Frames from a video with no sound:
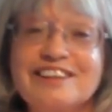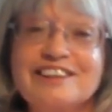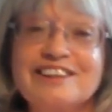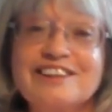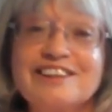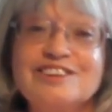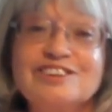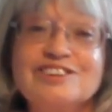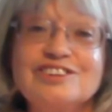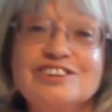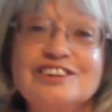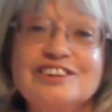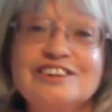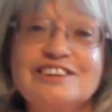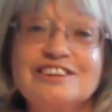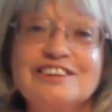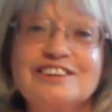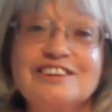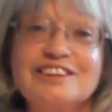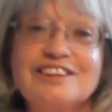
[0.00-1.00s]
that
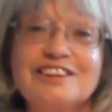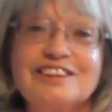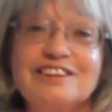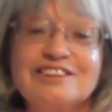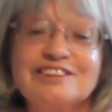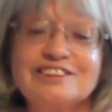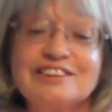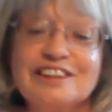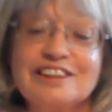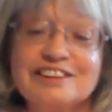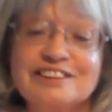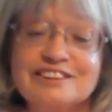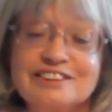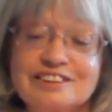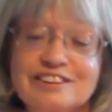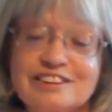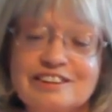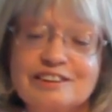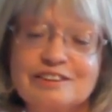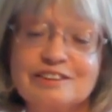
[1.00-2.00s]
energy, because
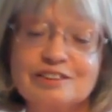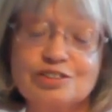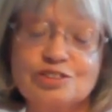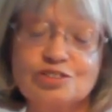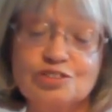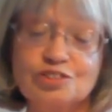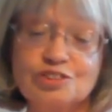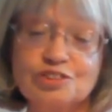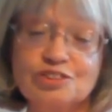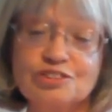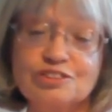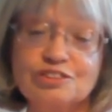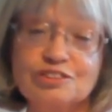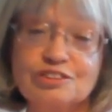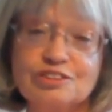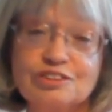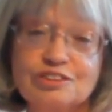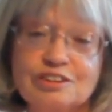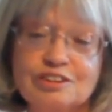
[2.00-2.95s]
that's our truth.